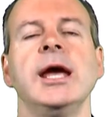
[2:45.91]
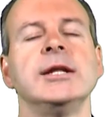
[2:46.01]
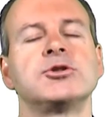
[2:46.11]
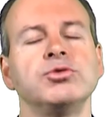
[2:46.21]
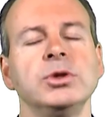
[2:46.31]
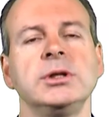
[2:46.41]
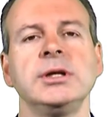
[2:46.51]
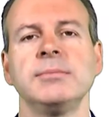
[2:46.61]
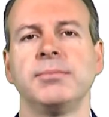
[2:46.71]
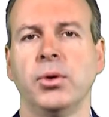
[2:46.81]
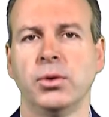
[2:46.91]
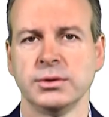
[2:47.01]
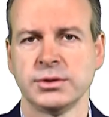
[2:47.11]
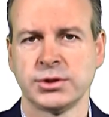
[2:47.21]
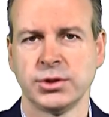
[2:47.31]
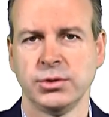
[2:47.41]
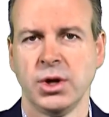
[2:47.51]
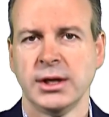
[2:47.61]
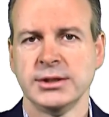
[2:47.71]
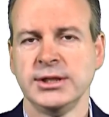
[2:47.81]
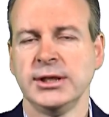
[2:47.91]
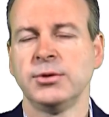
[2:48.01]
it's really important to deal